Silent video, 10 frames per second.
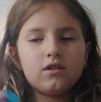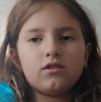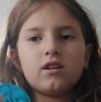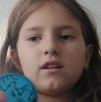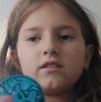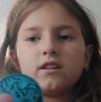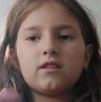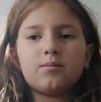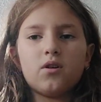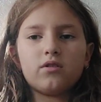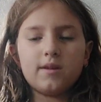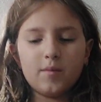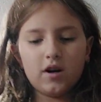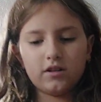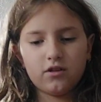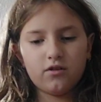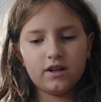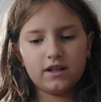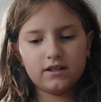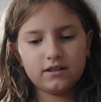She got these Pokemon
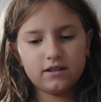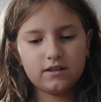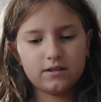coins.